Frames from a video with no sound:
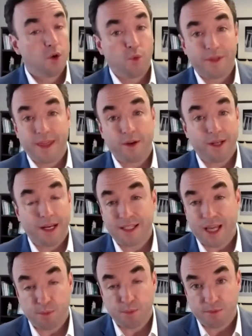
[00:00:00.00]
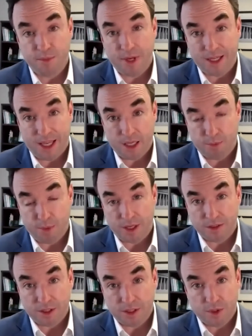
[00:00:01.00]
without any type of Medicaid
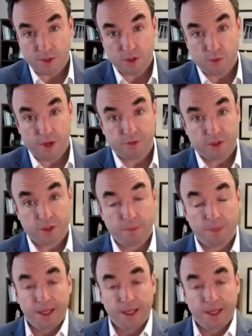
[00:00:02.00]
penalties whatsoever.